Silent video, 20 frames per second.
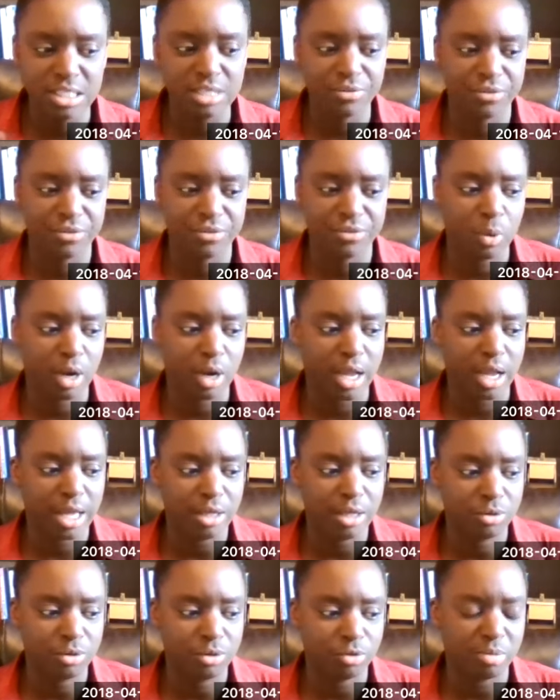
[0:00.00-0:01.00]
a framework I
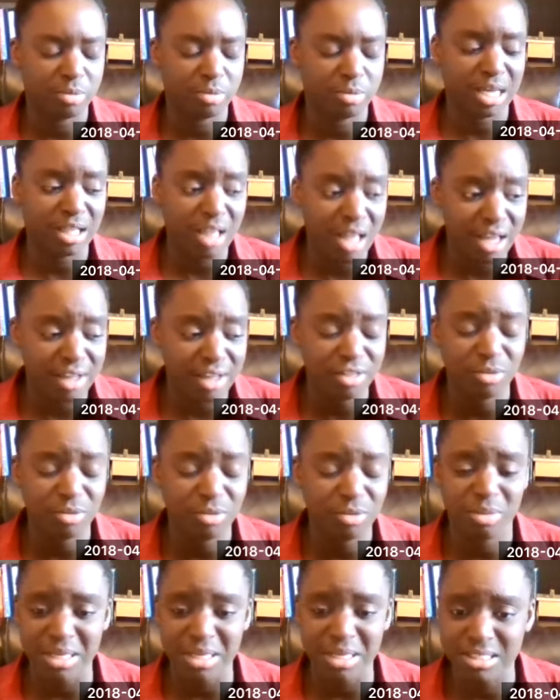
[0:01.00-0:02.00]
use with my clients,
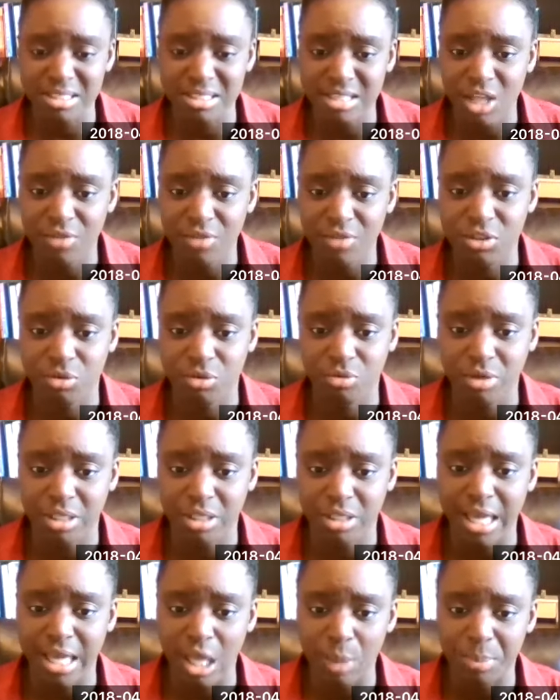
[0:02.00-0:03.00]
with myself, to
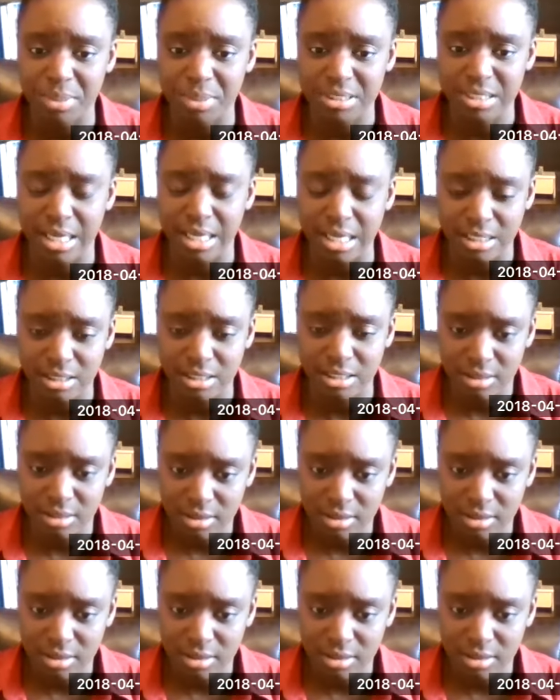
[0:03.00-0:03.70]
really help us get